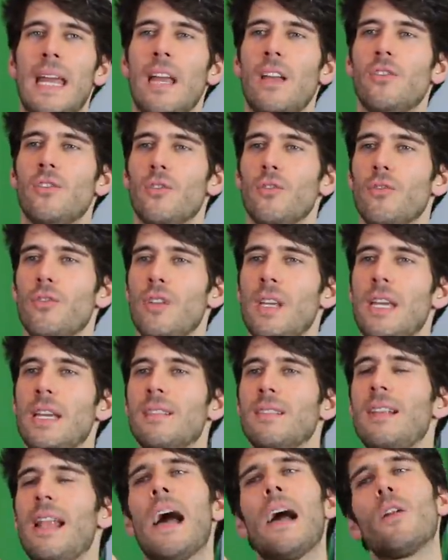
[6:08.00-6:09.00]
answer
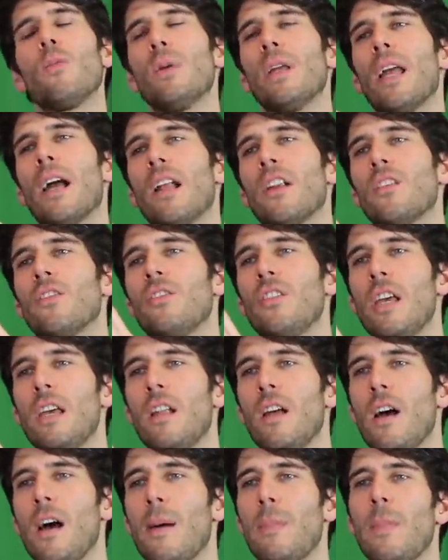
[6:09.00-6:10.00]
things and how do we kind of
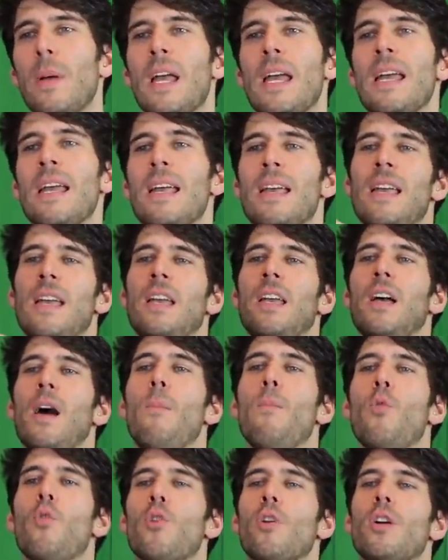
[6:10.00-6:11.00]
set up a
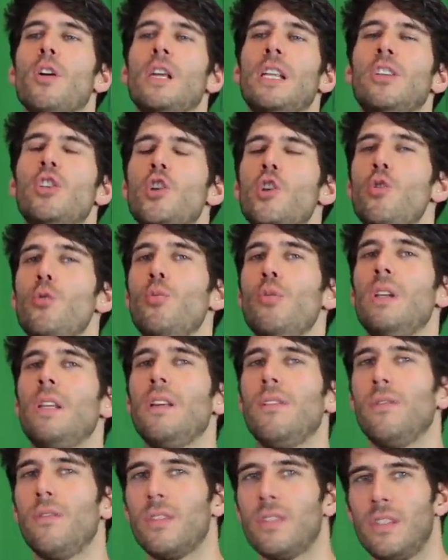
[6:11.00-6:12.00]
more
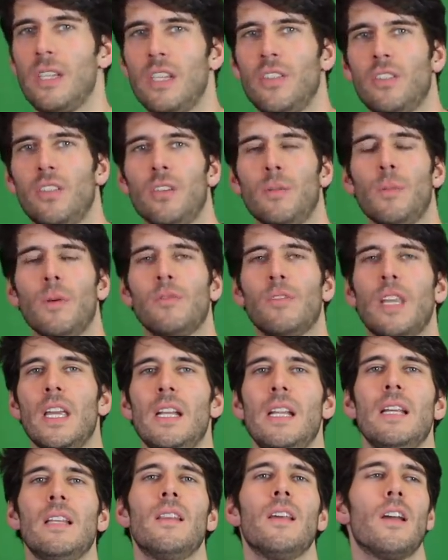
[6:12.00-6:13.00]
intuitive system of
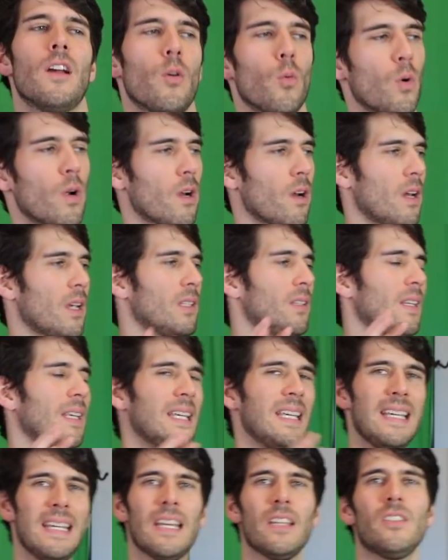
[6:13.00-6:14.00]
getting there, whereas the
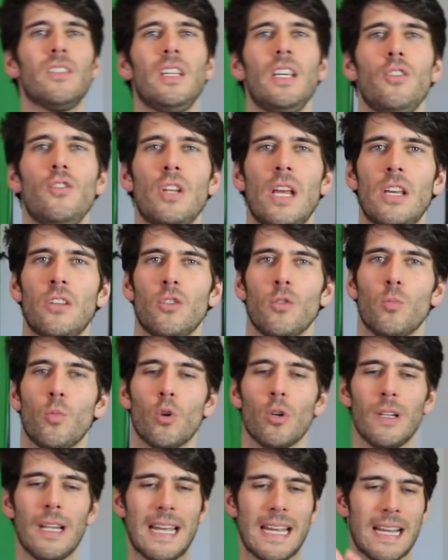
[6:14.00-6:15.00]
ESTJs are
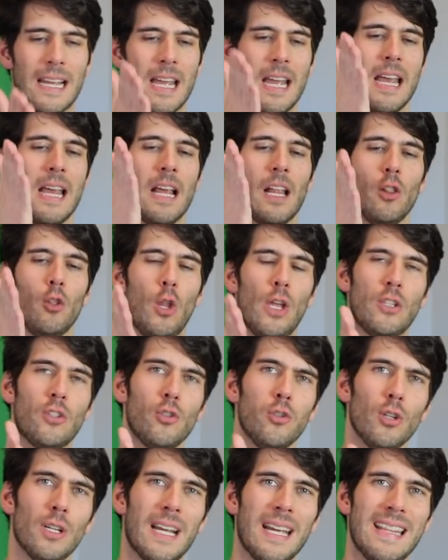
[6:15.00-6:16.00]
more like,
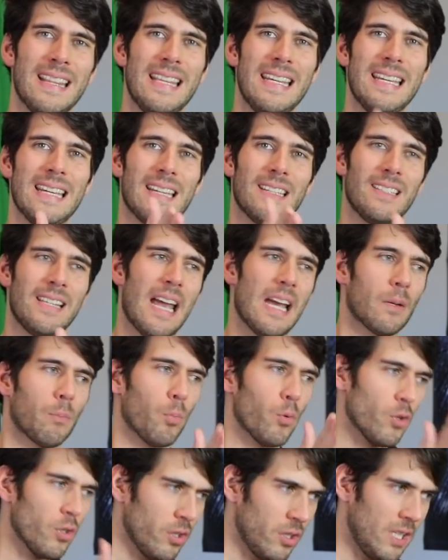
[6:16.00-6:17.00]
let's look at the
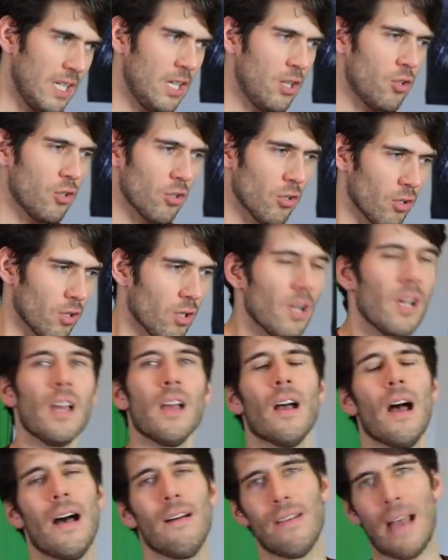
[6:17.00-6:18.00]
exact procedure
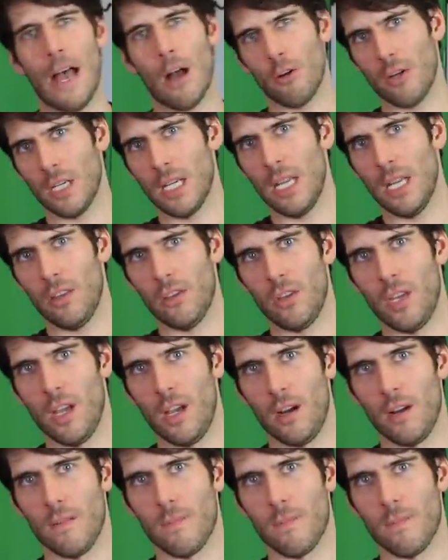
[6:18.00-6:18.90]
of how to get there.